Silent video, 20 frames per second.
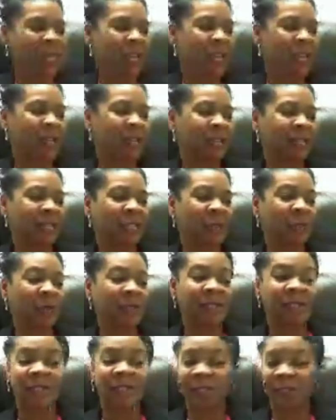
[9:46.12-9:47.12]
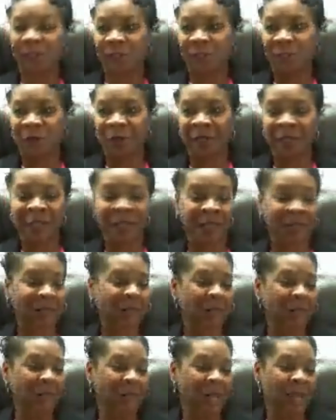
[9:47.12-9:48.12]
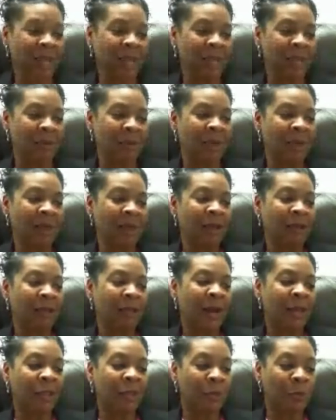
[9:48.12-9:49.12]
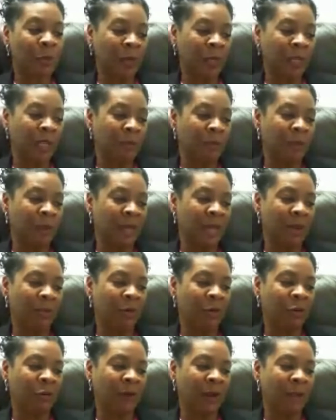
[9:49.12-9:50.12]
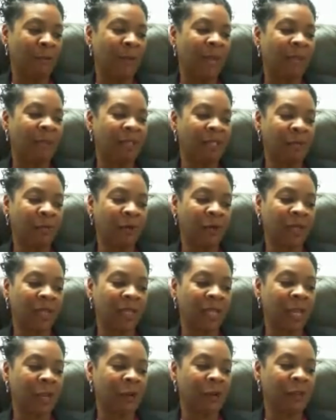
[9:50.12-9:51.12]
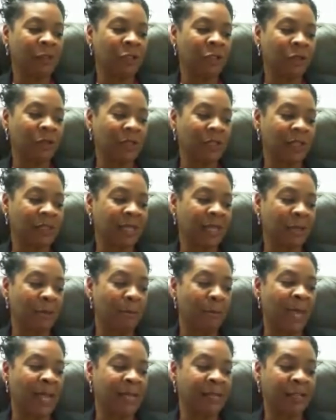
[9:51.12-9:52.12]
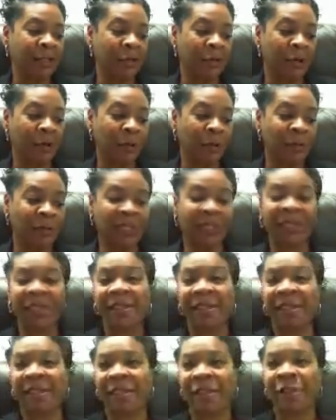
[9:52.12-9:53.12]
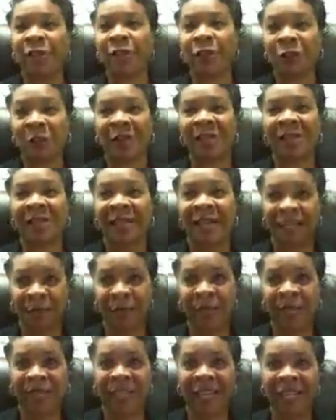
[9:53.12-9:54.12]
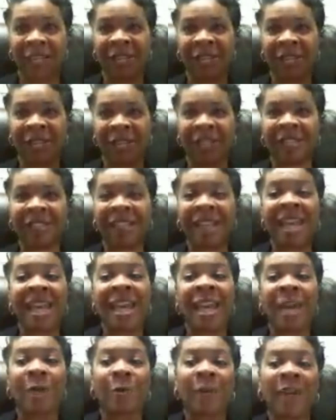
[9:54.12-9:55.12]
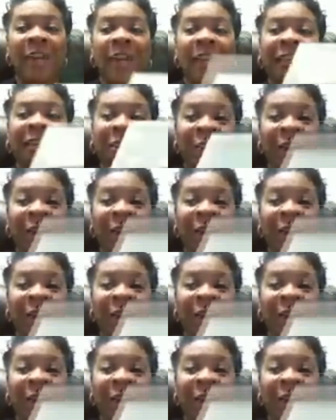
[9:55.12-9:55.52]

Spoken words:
it says presented to, and it has their name, by the Morgan MBA program. May this book encourage you to set amazing goals and exceed your greatest expectations. And we hand